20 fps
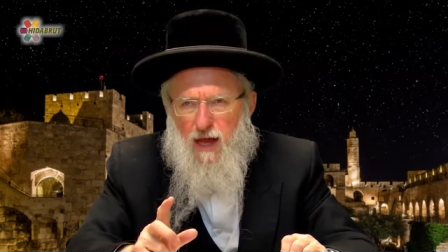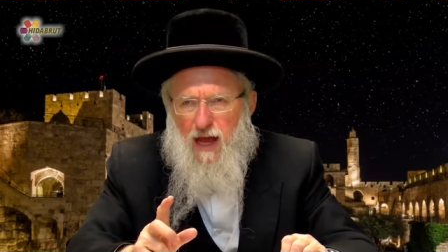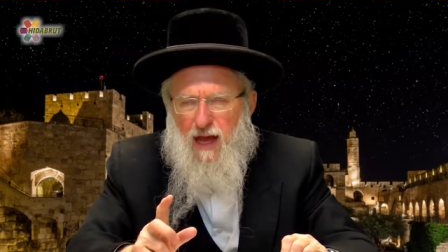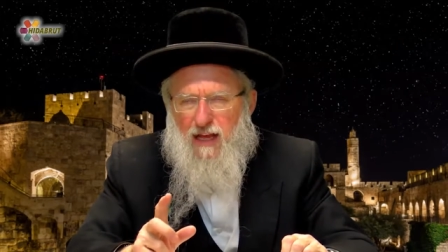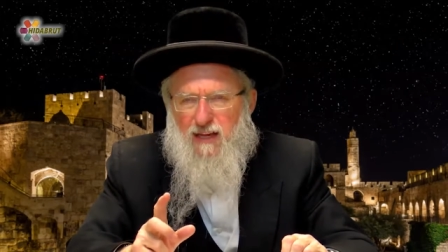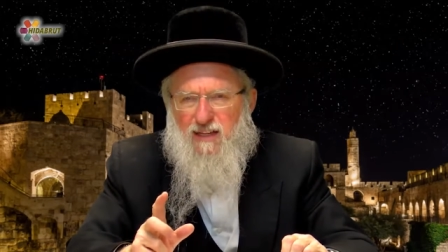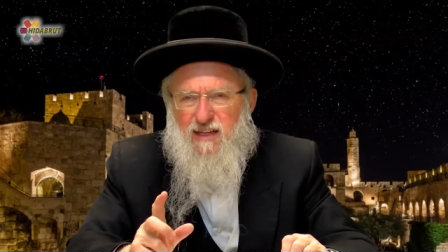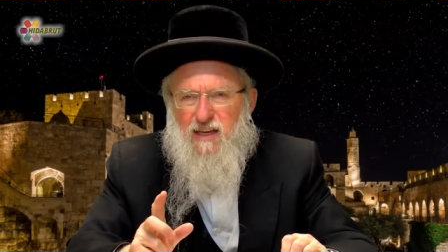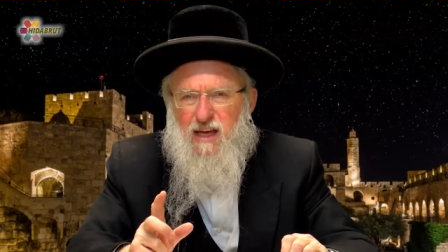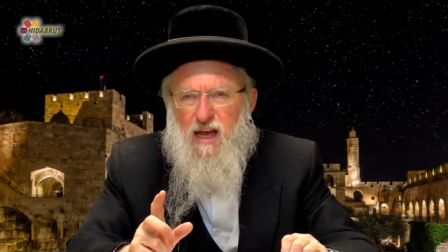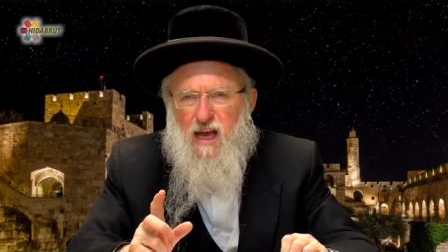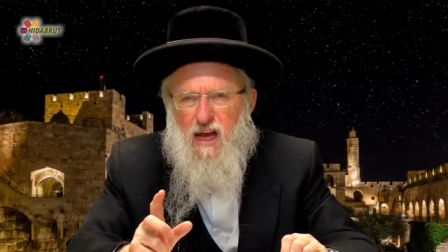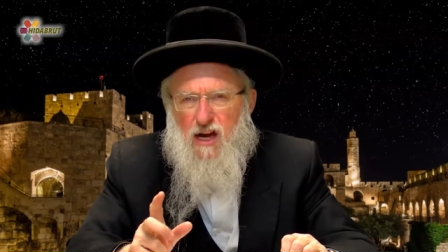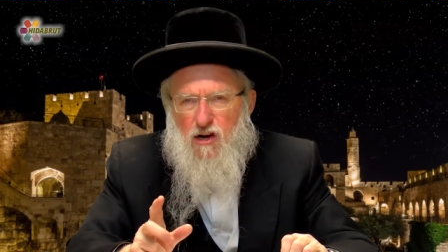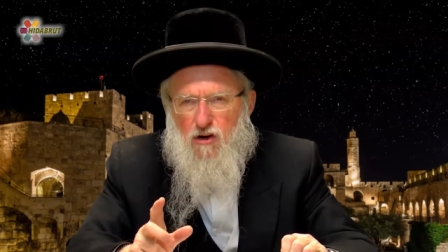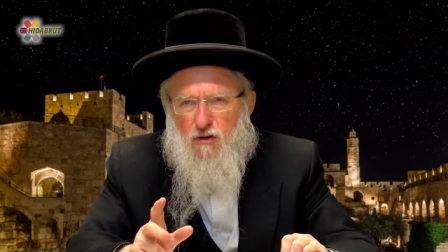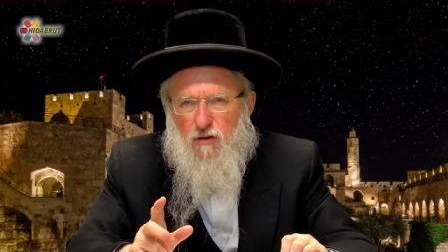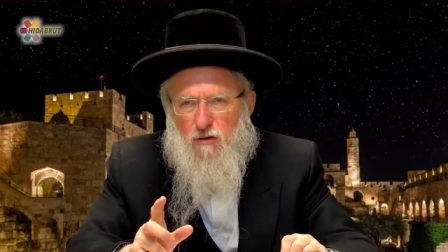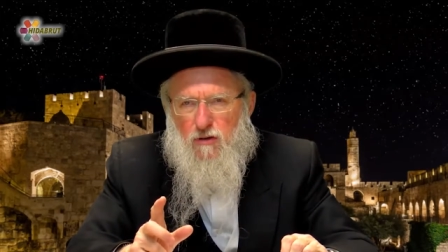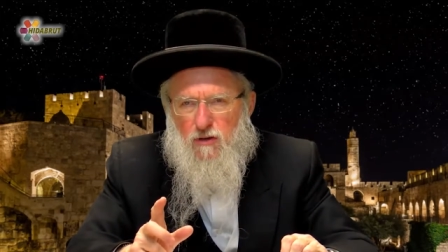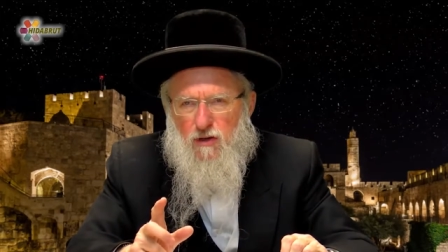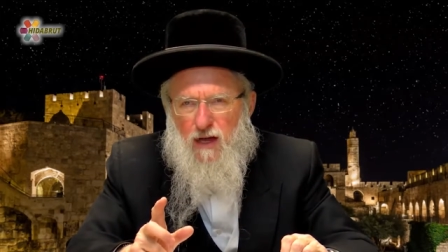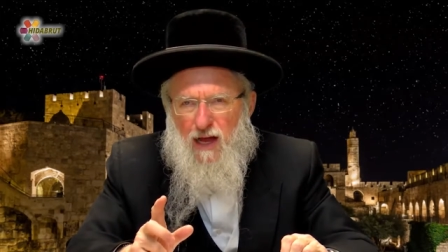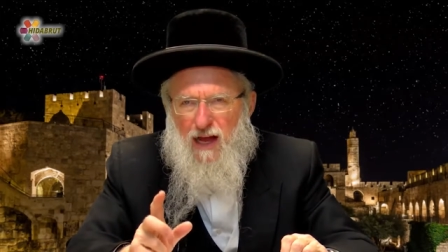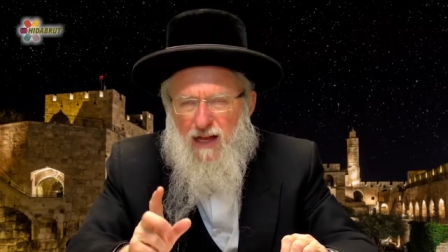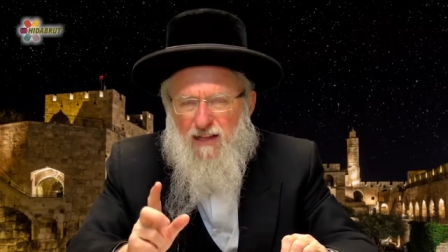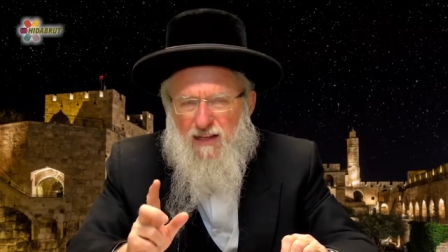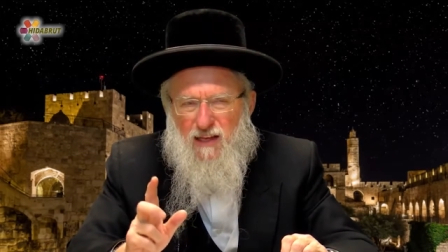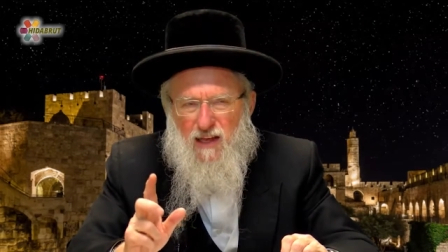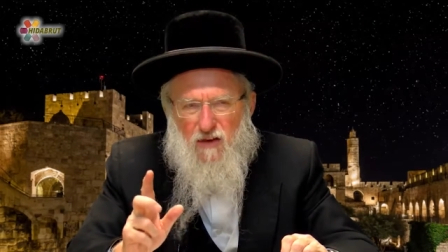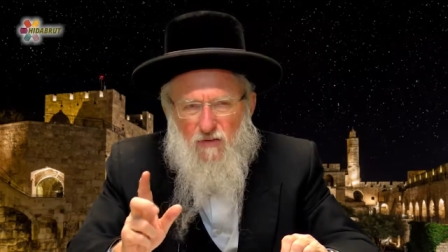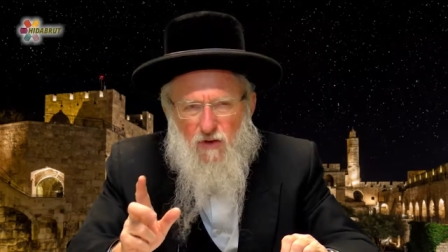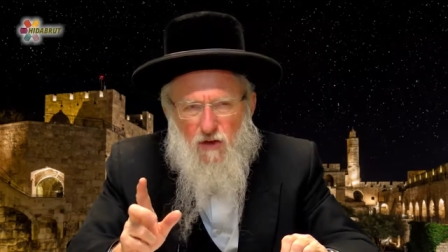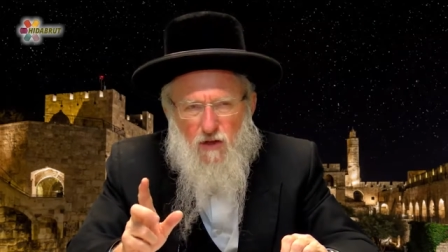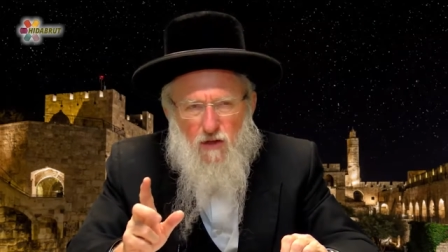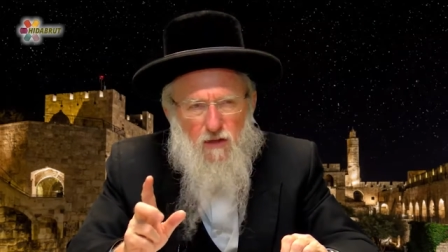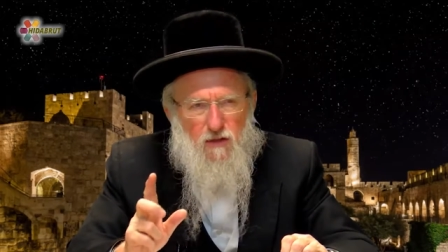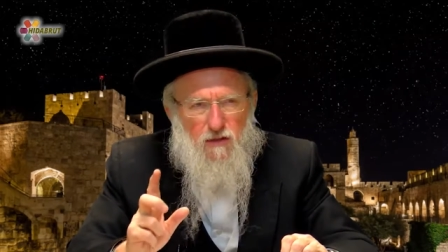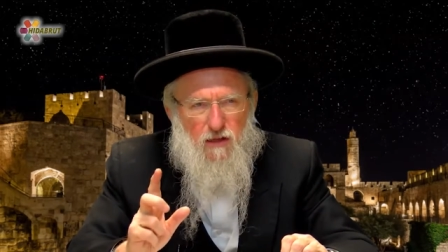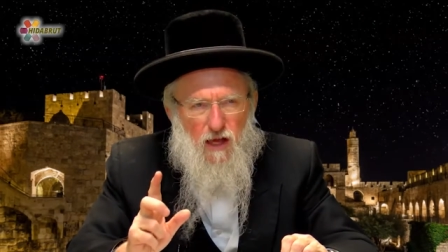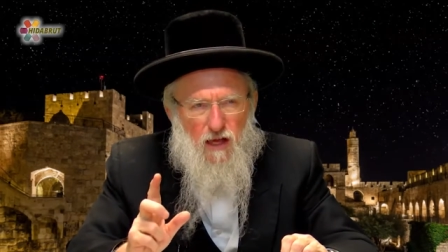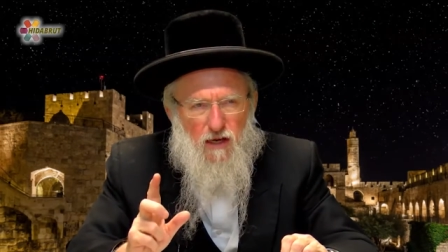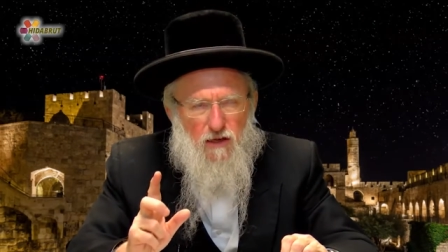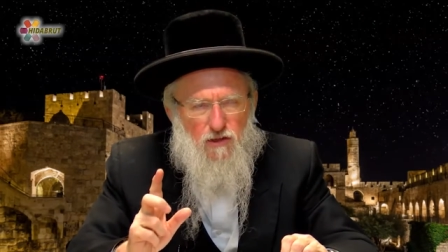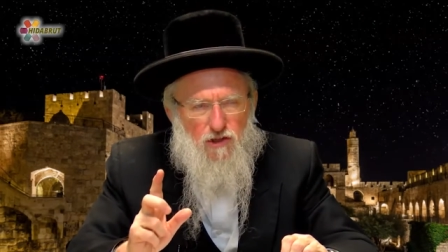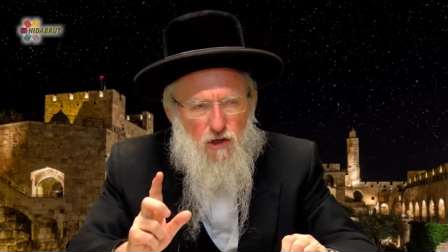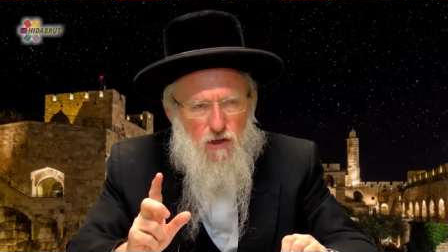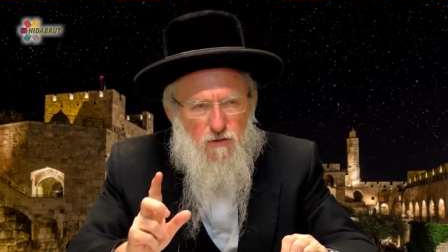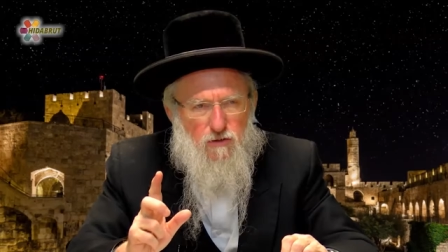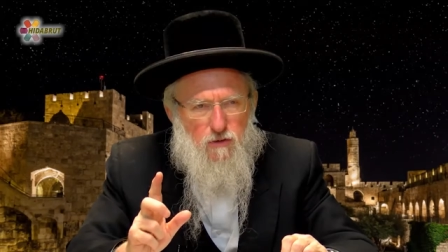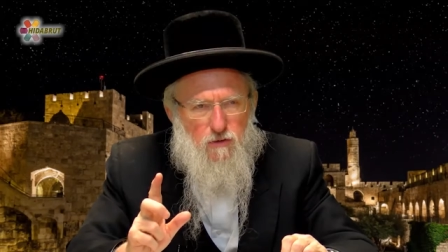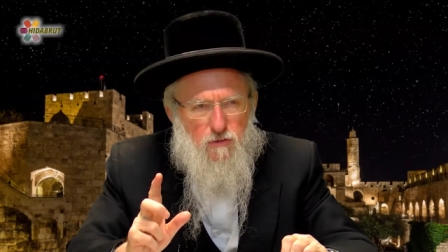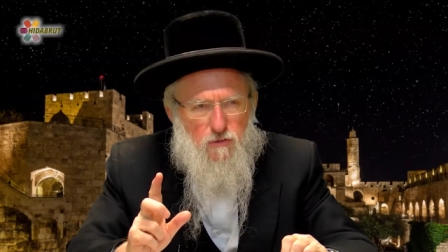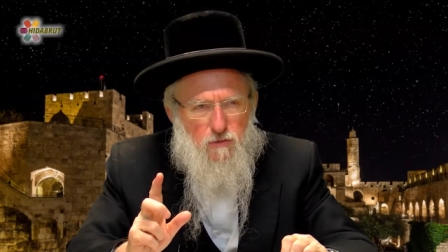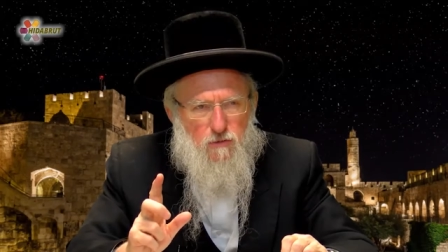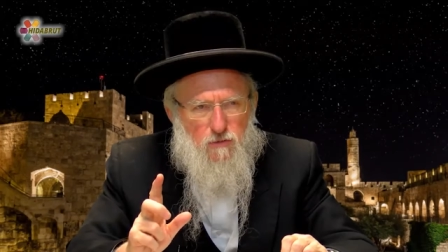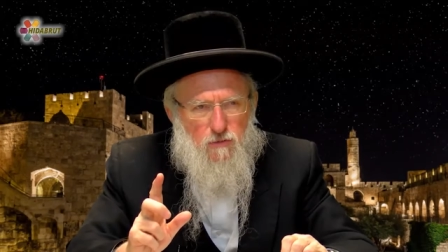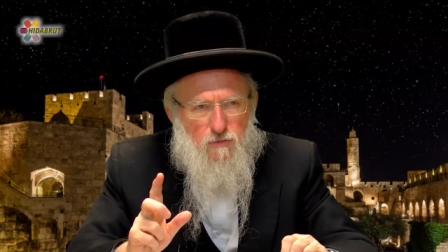and care and giving, not on justice.